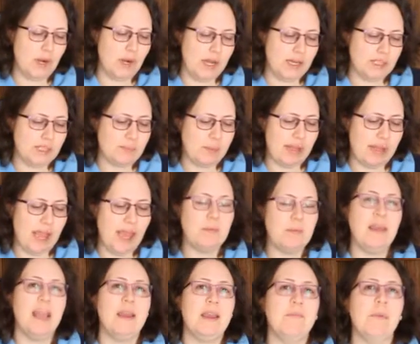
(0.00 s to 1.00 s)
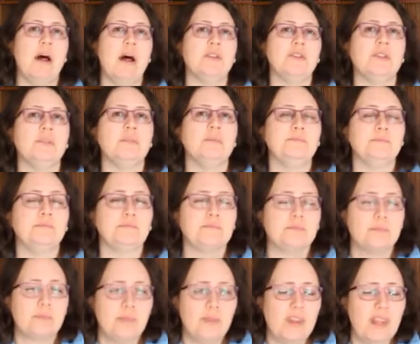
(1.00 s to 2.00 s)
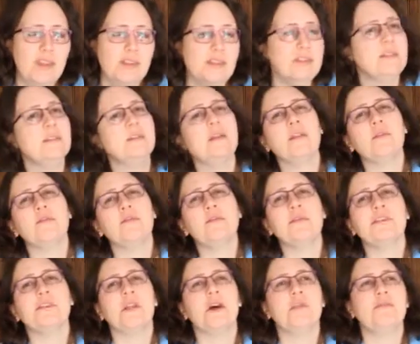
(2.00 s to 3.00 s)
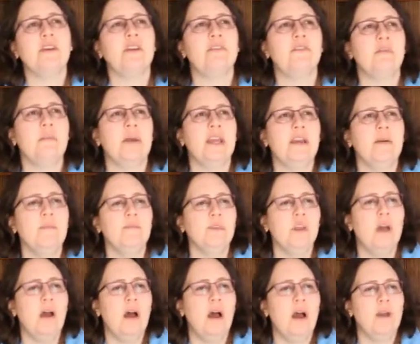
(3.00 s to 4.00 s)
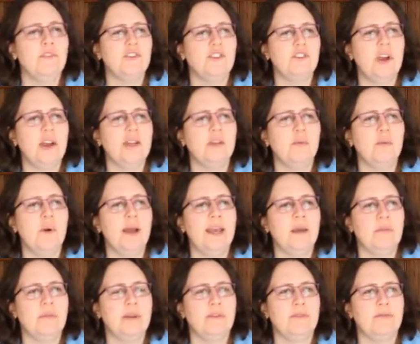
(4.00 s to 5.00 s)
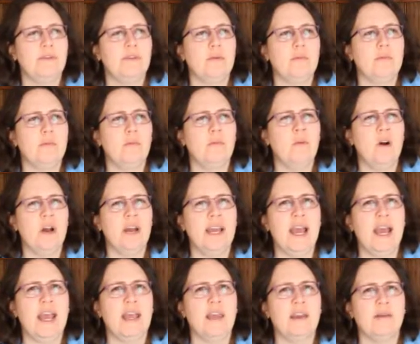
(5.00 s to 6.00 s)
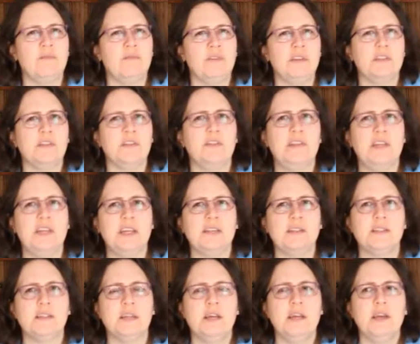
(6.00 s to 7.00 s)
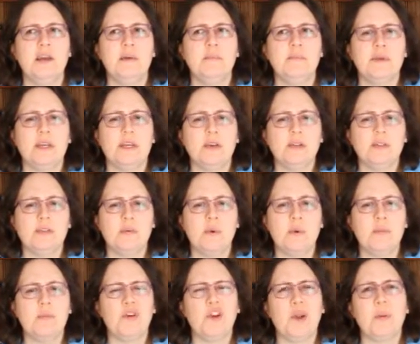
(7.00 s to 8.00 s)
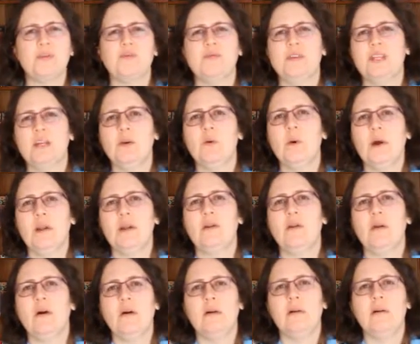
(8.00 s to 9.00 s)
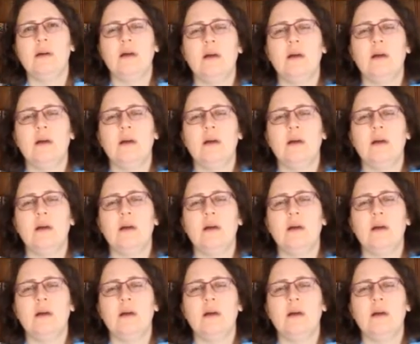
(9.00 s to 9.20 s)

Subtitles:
and it's by Amy A. Bartle. This is another 4-star read for me. I've shied away a bit from YA in recent years because at one point I was reading quite a lot,